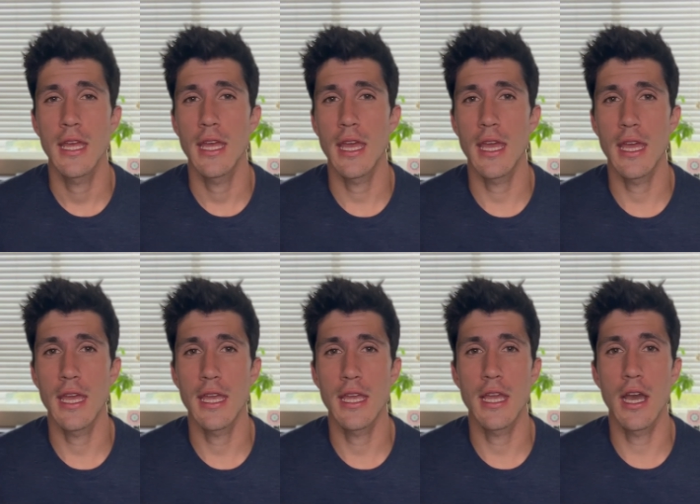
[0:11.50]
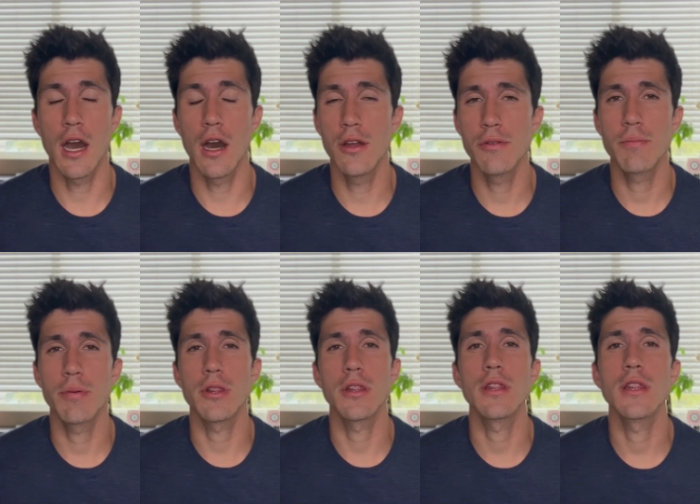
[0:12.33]
a
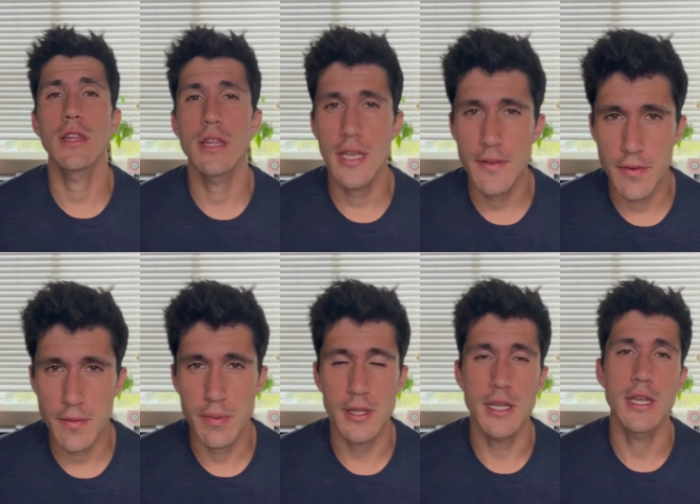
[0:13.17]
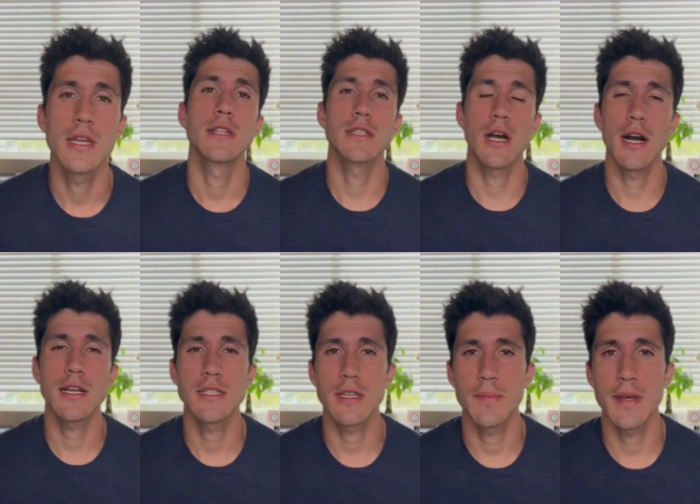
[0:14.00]
unbelievably
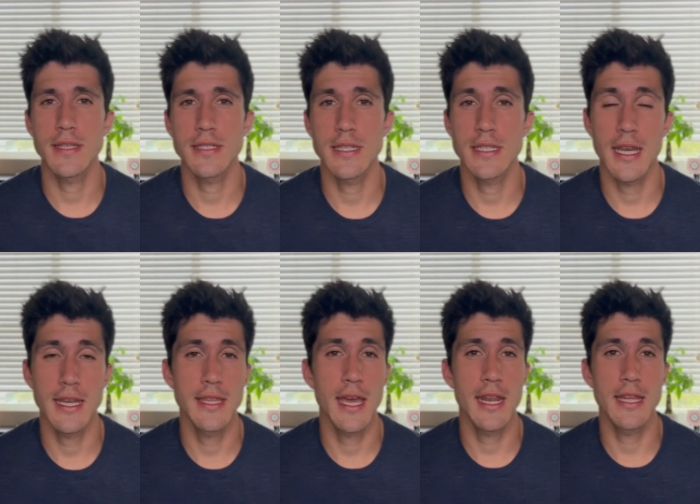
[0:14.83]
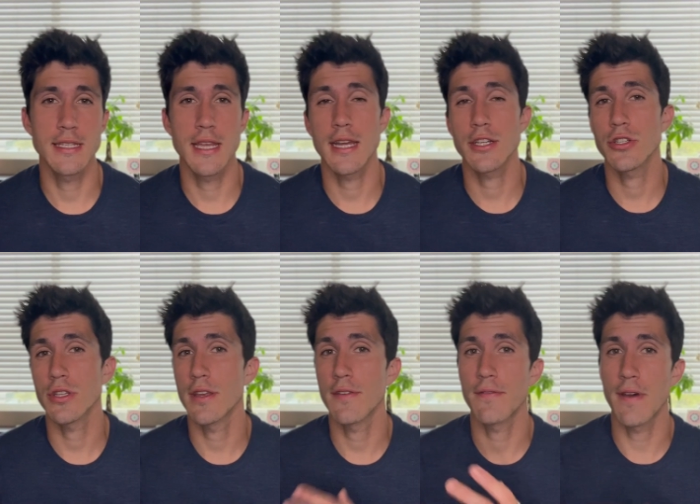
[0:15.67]
toxic pesticide that has
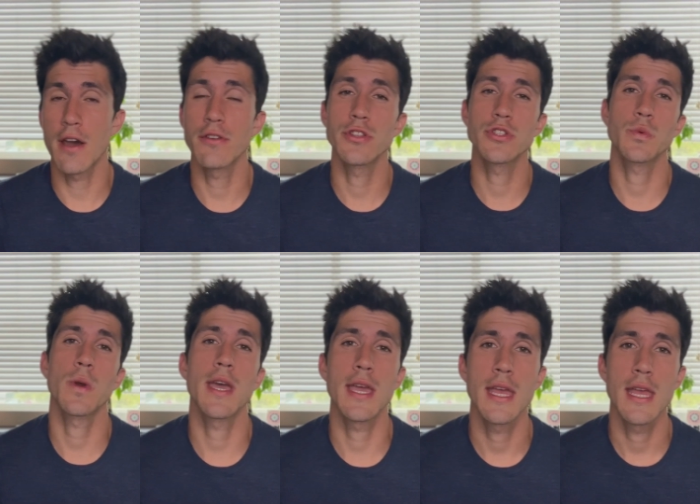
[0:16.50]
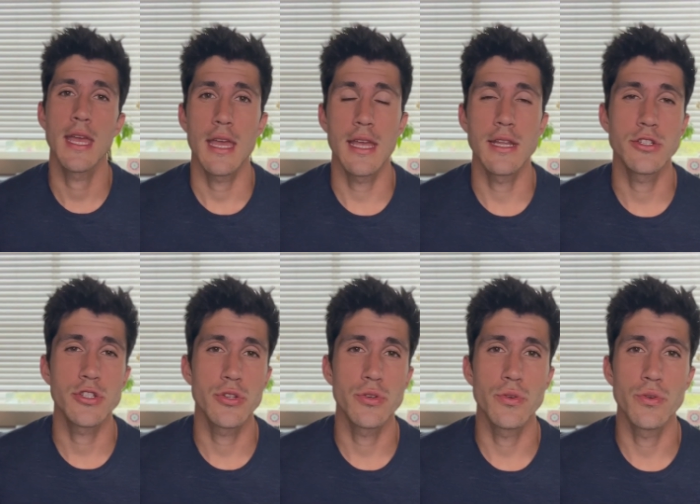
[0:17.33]
actually found its way
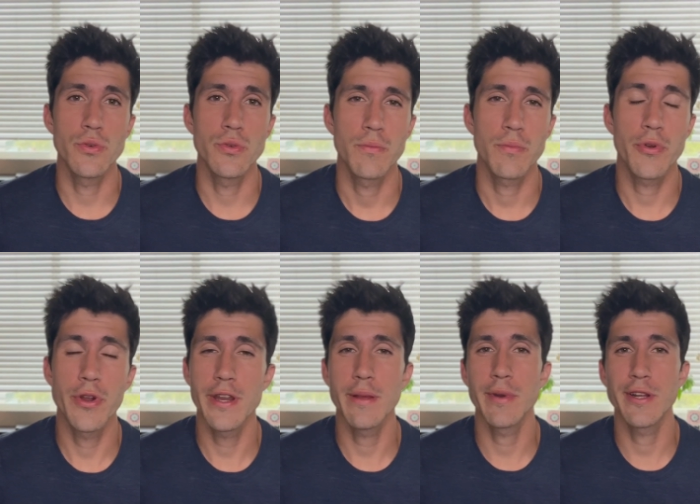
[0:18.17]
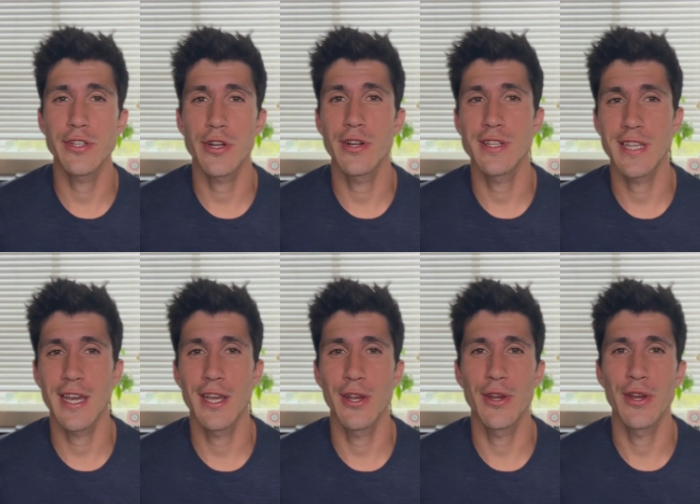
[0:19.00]
into pretty much our
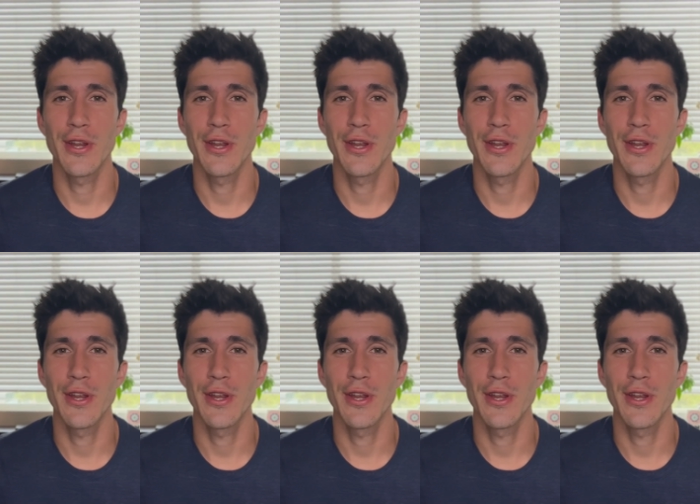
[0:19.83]
entire